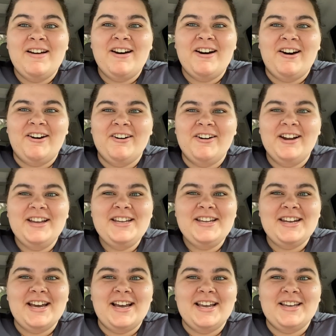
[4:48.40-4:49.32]
All
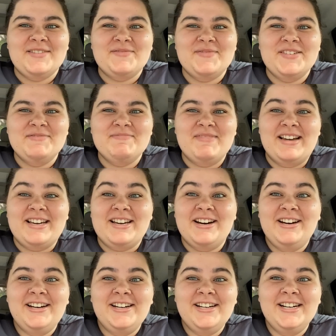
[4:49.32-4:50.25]
right, I am in my
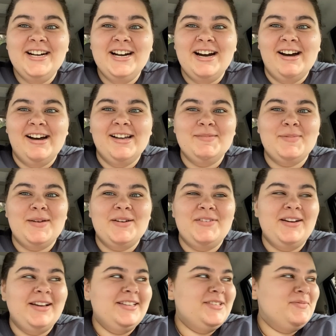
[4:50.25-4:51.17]
car on my
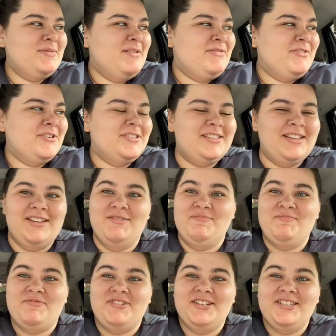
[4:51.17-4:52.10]
way to my first day
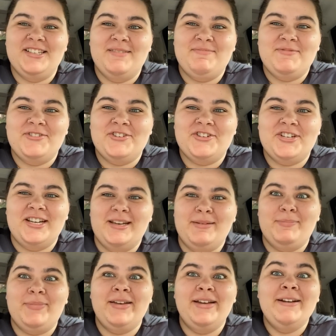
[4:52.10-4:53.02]
of
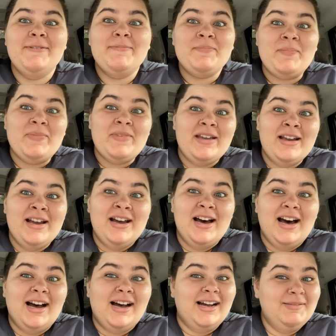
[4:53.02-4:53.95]
preceptorship.
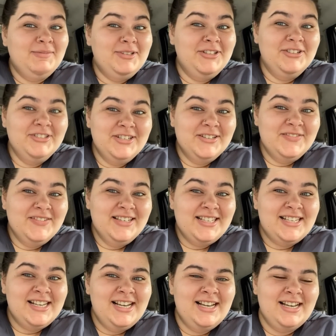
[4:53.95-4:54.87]
I'm a little
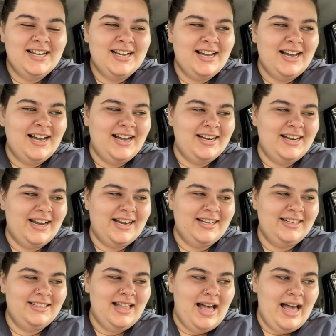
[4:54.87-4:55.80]
nervous, not
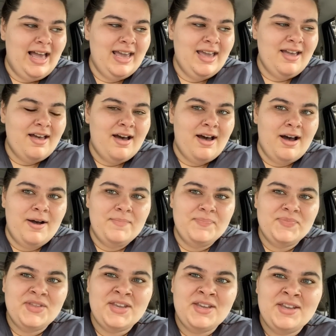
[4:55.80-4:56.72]
gonna
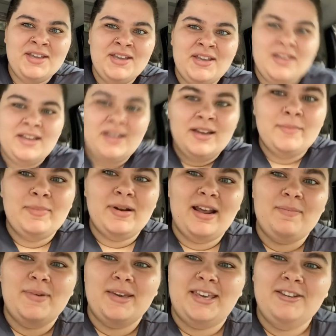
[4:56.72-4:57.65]
lie, but I
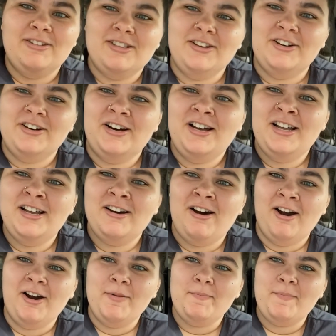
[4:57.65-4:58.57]
have my cute little
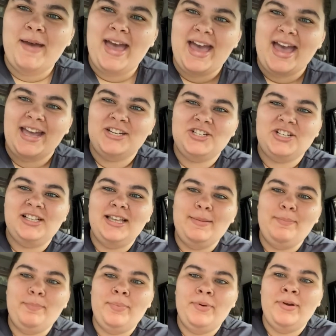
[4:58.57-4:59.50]
heart badge
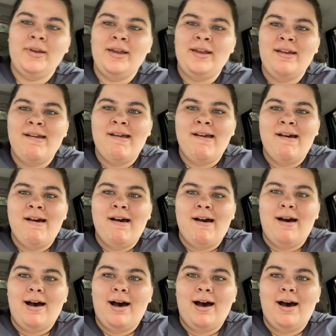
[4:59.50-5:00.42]
clip.
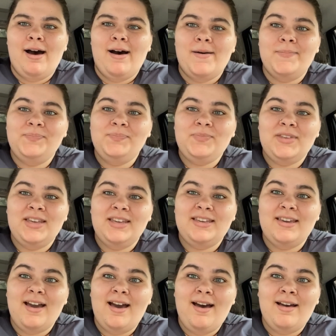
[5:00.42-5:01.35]

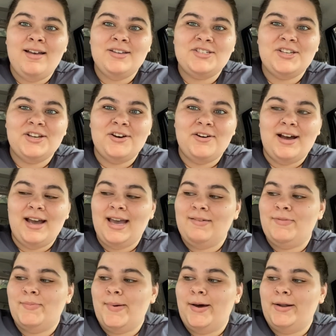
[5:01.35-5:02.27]
Yeah, so I
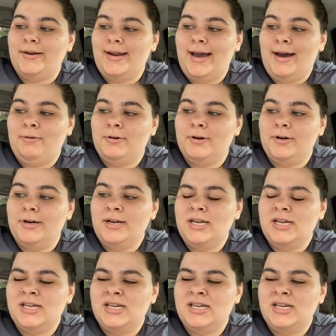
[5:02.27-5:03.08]
have about an hour